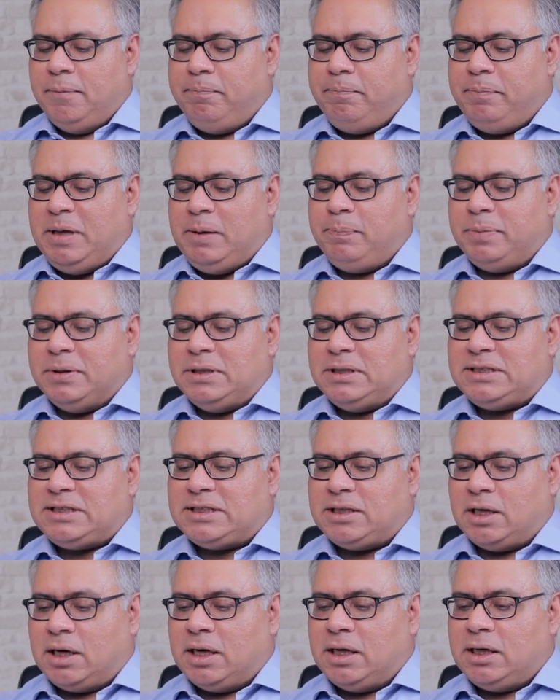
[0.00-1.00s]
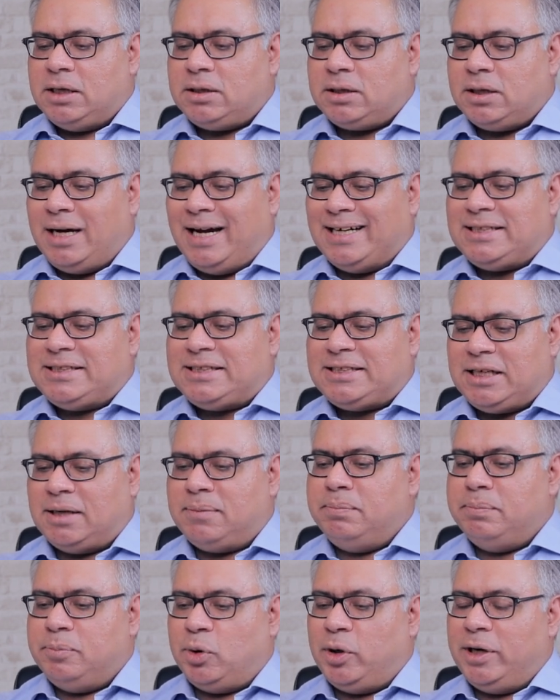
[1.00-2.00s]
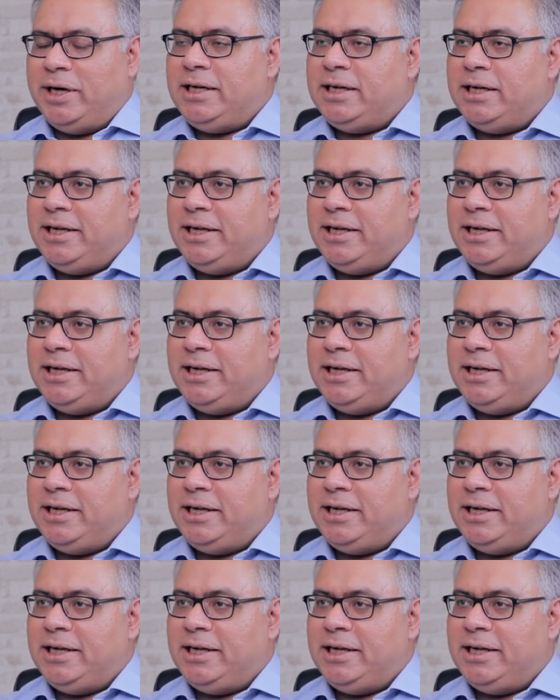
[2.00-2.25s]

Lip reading: People start at some point